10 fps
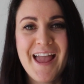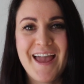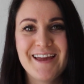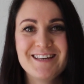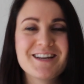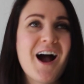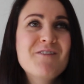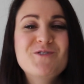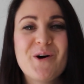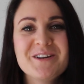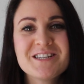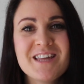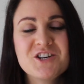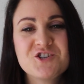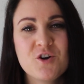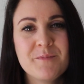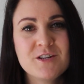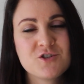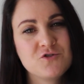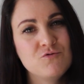And I've noticed that
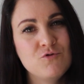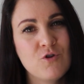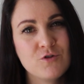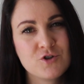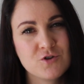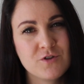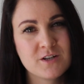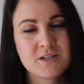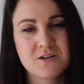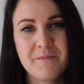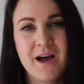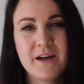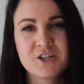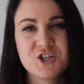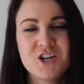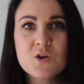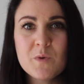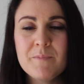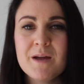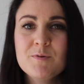Germans do not do this so much. So
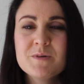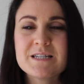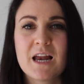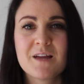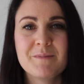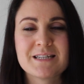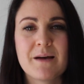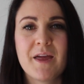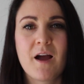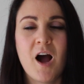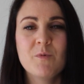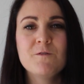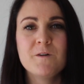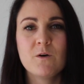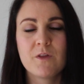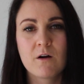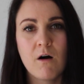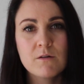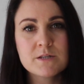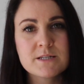when people were telling me something, I would feel the
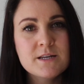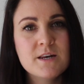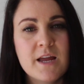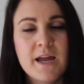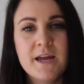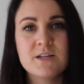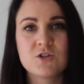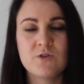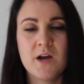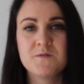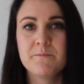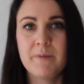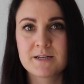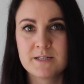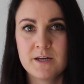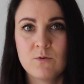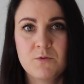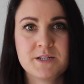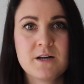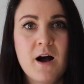constant need to have to butt in
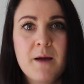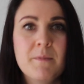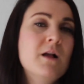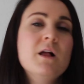all the time.